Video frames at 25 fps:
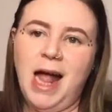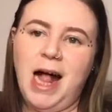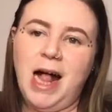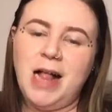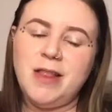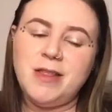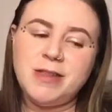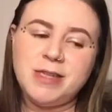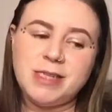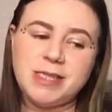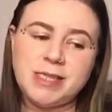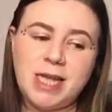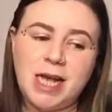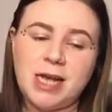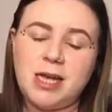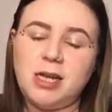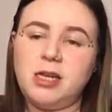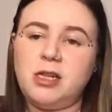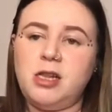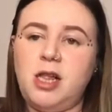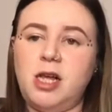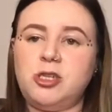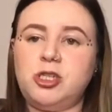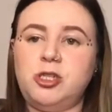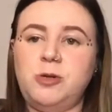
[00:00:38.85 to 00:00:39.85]
And then the second
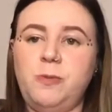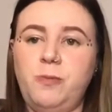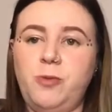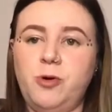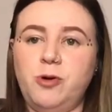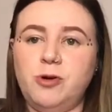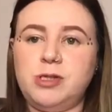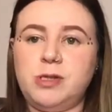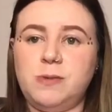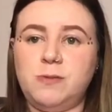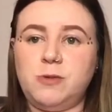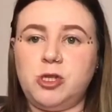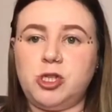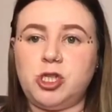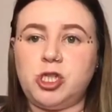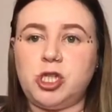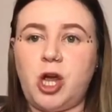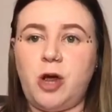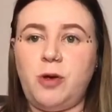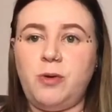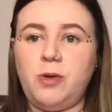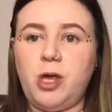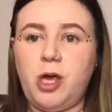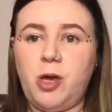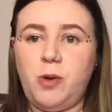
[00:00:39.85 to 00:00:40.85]
collection of books I'm going to show
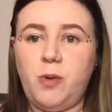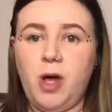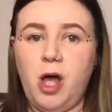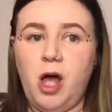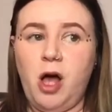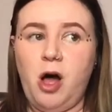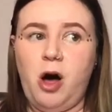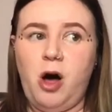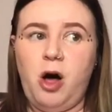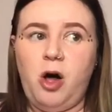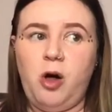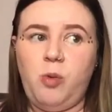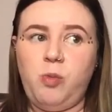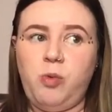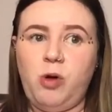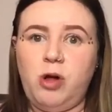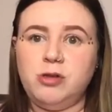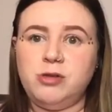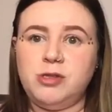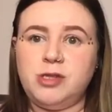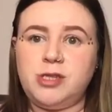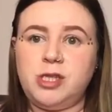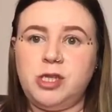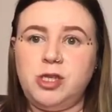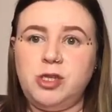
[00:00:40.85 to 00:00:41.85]
you are
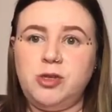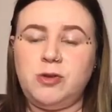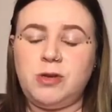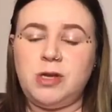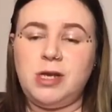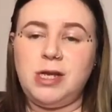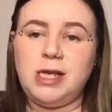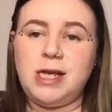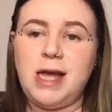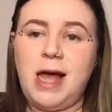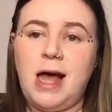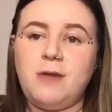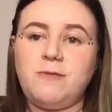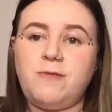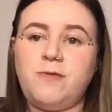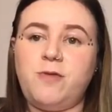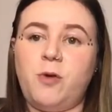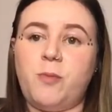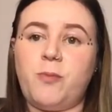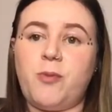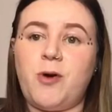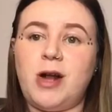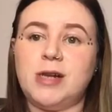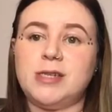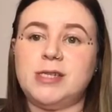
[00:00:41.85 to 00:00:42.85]
ones that you can get for
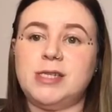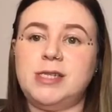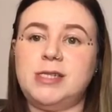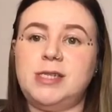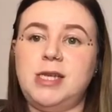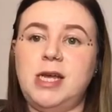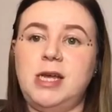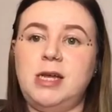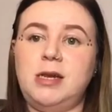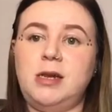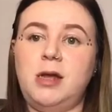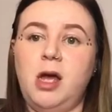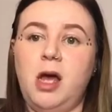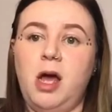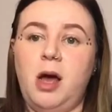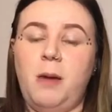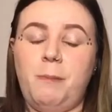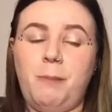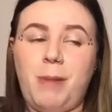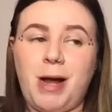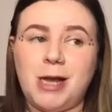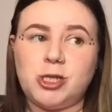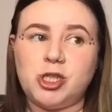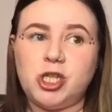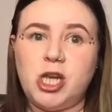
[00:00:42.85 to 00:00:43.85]
practicing
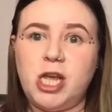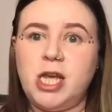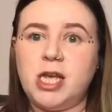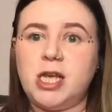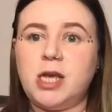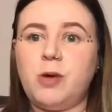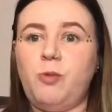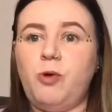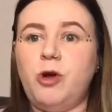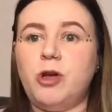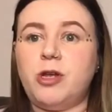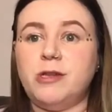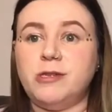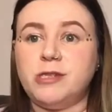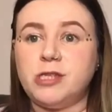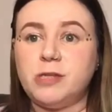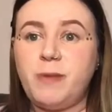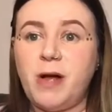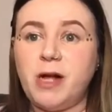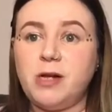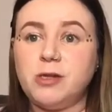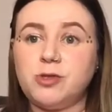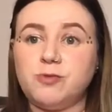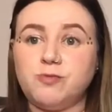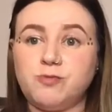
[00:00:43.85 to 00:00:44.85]
magic, working
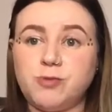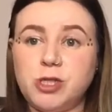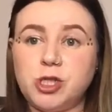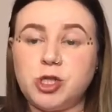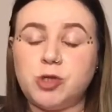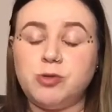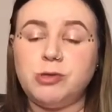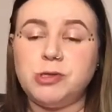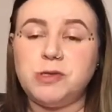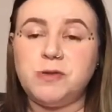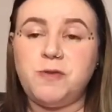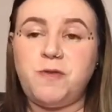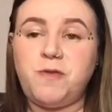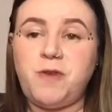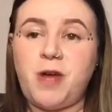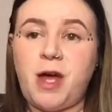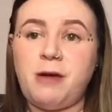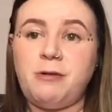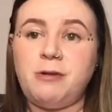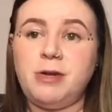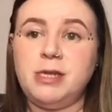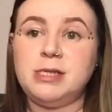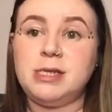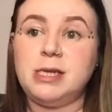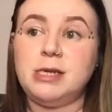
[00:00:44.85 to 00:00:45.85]
spells and rituals with
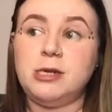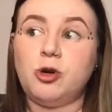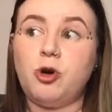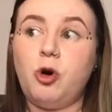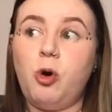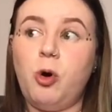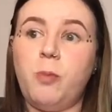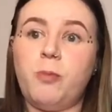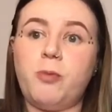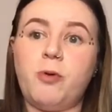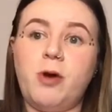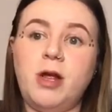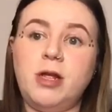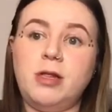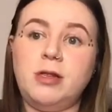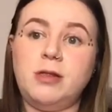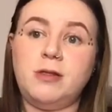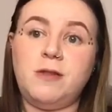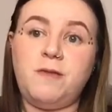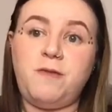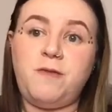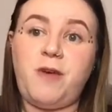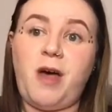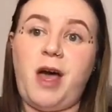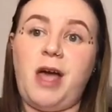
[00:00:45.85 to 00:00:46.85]
fairies and incorporating the
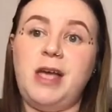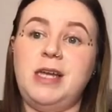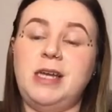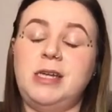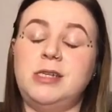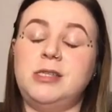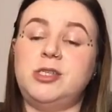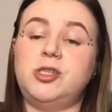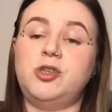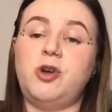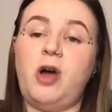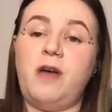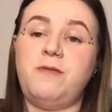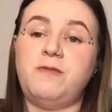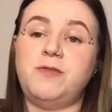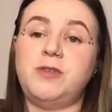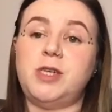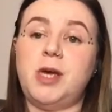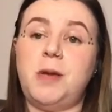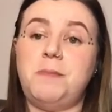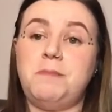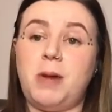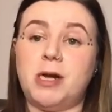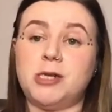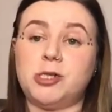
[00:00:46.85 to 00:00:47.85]
fae into your
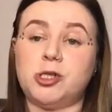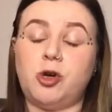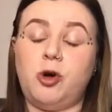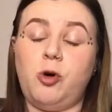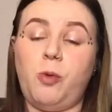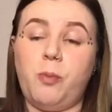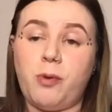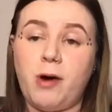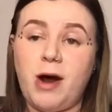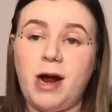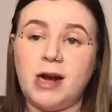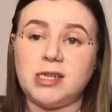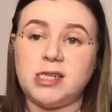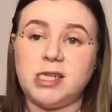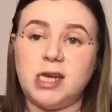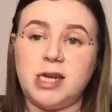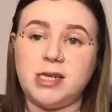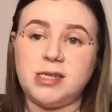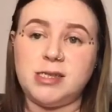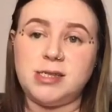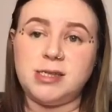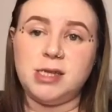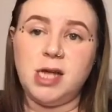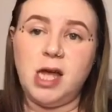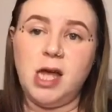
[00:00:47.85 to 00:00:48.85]
everyday magical
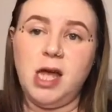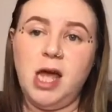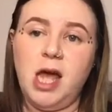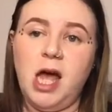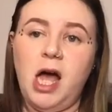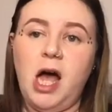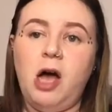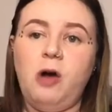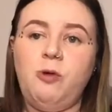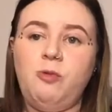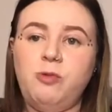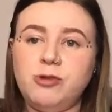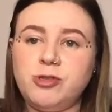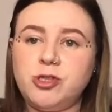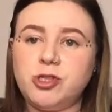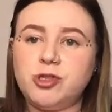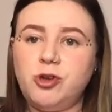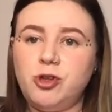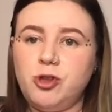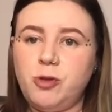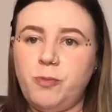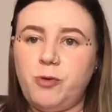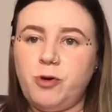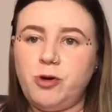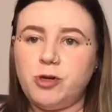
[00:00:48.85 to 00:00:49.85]
practice. I will score
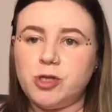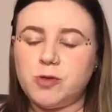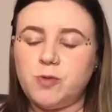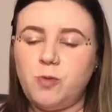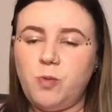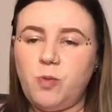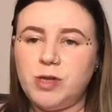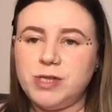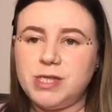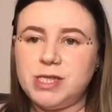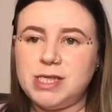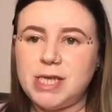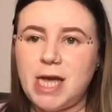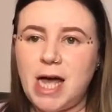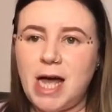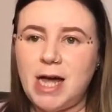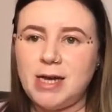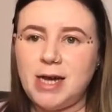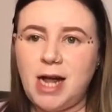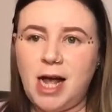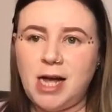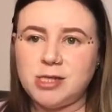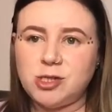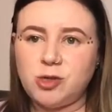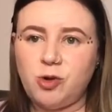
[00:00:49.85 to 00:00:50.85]
the books from 1 to
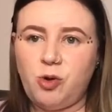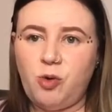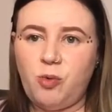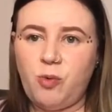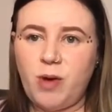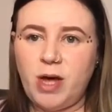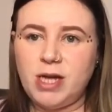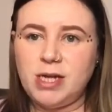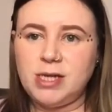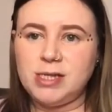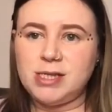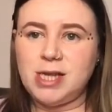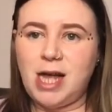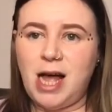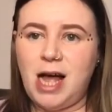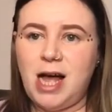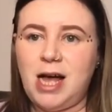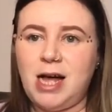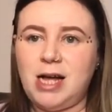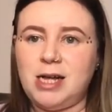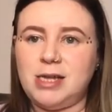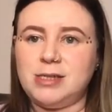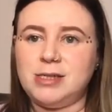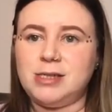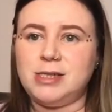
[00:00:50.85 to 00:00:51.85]
10 as always
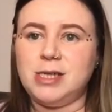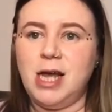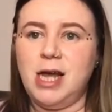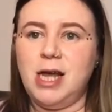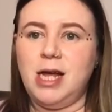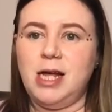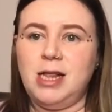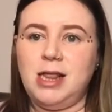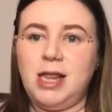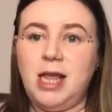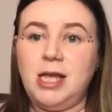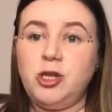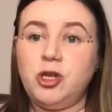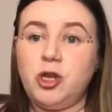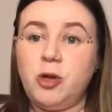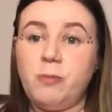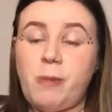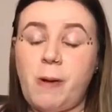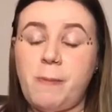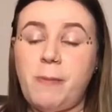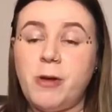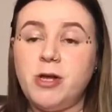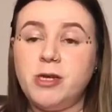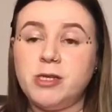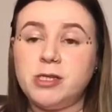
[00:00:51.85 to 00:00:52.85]
and let you know
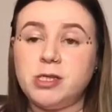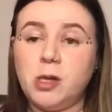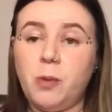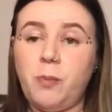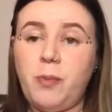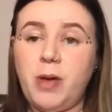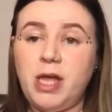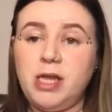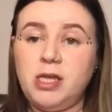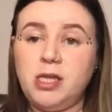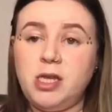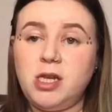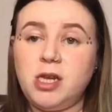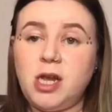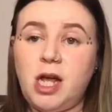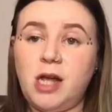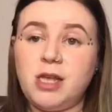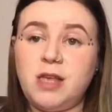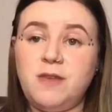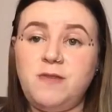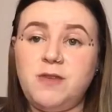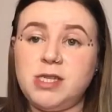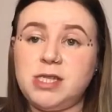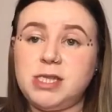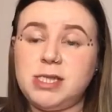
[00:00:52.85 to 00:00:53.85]
my personal opinion. I'll
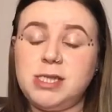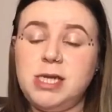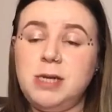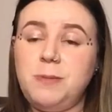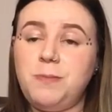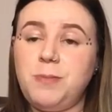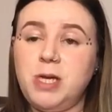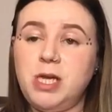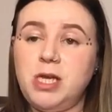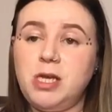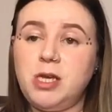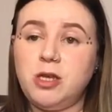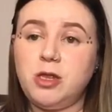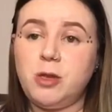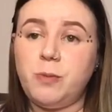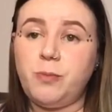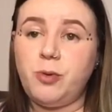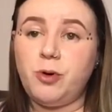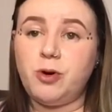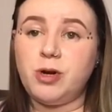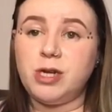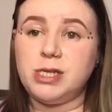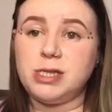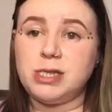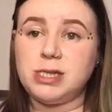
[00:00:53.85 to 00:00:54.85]
give you a sneak peek at the
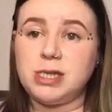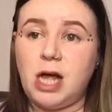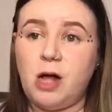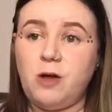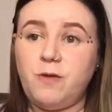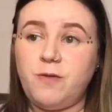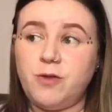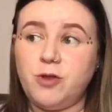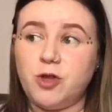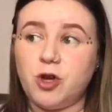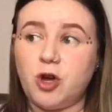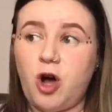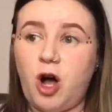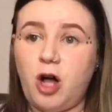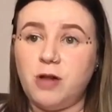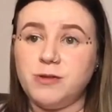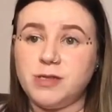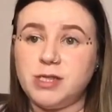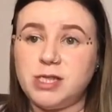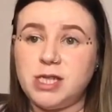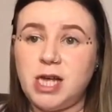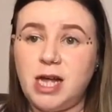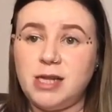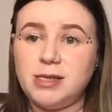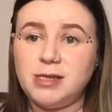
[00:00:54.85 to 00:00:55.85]
book itself and the
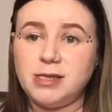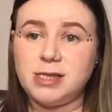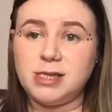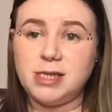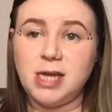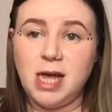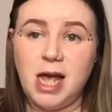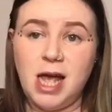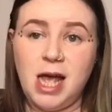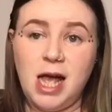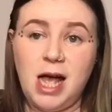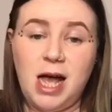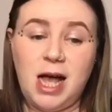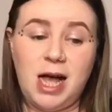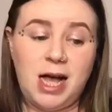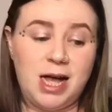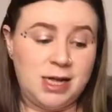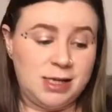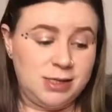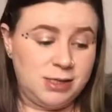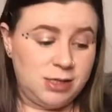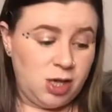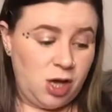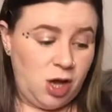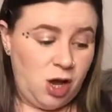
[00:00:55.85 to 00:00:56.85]
content
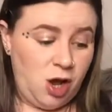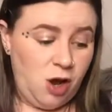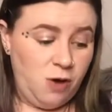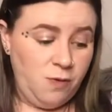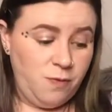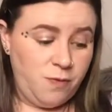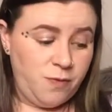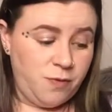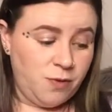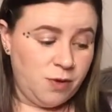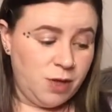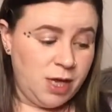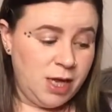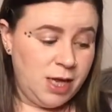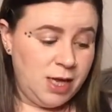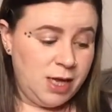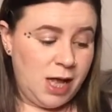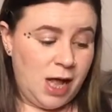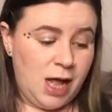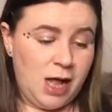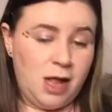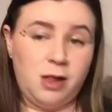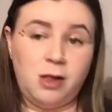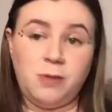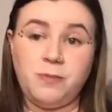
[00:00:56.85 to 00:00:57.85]
and hopefully
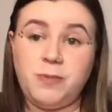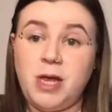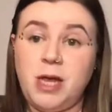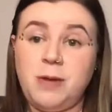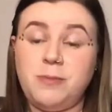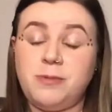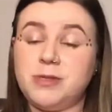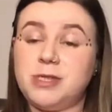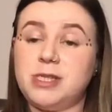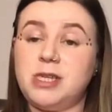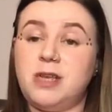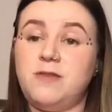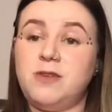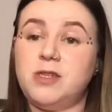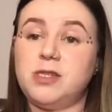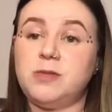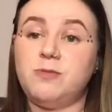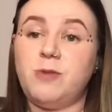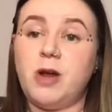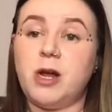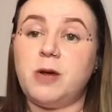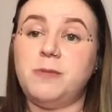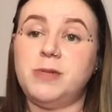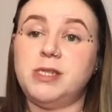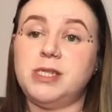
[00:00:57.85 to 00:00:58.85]
I'll be able to give you some
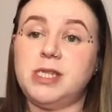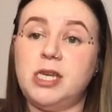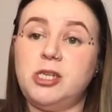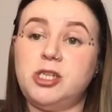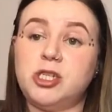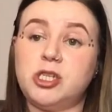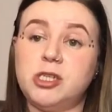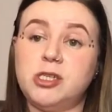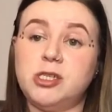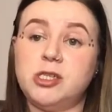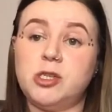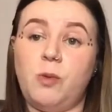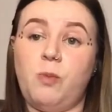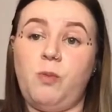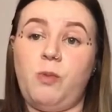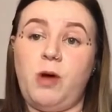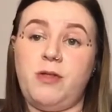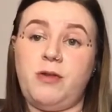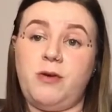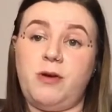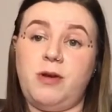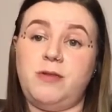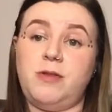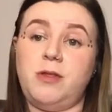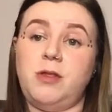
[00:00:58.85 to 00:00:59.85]
recommendations on
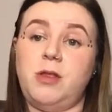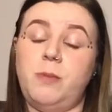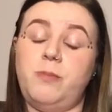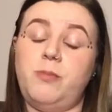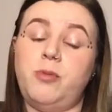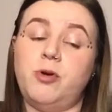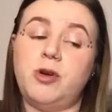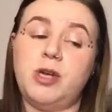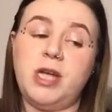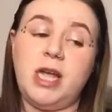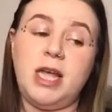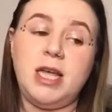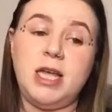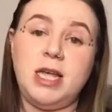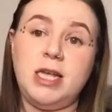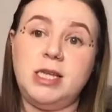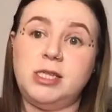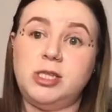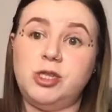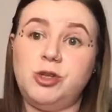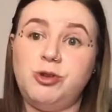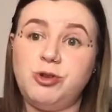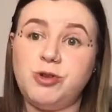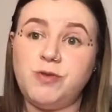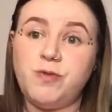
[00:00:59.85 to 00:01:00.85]
whether I think the book
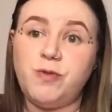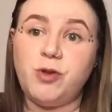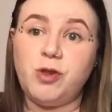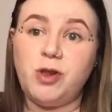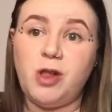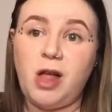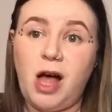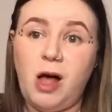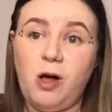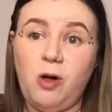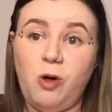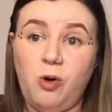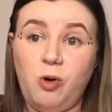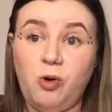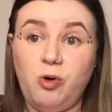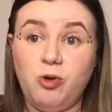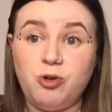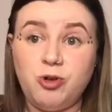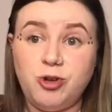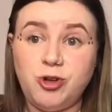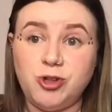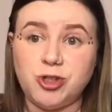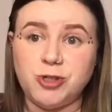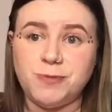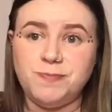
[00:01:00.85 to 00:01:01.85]
is useful or
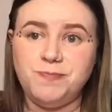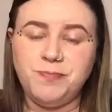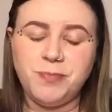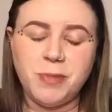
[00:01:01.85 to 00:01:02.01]
good.